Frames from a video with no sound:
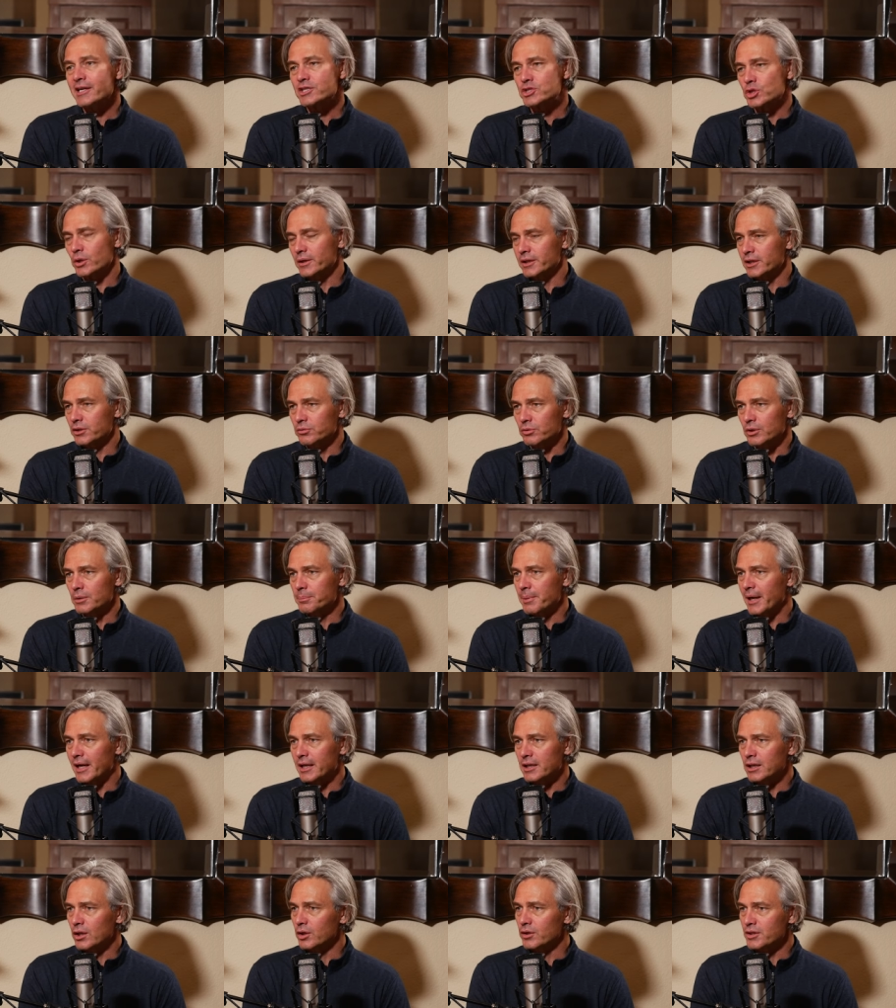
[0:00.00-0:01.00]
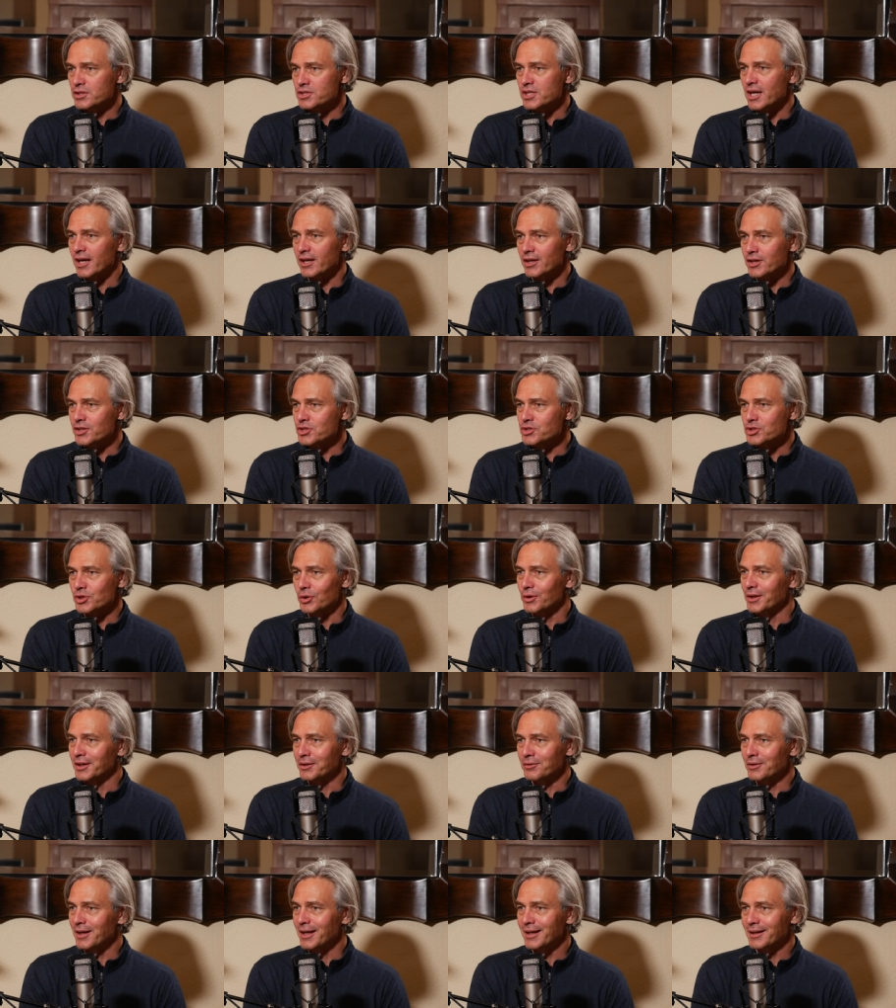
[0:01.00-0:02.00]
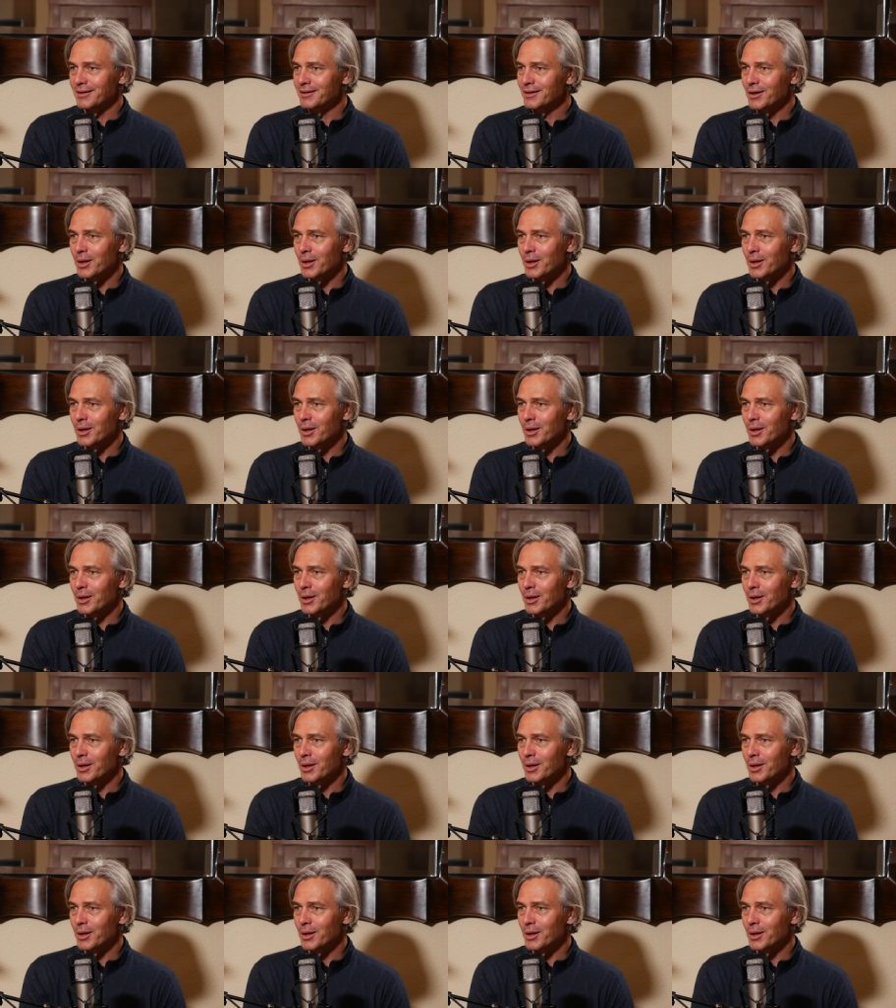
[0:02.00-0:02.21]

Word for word: I, joined a group I had no desire to join. Right?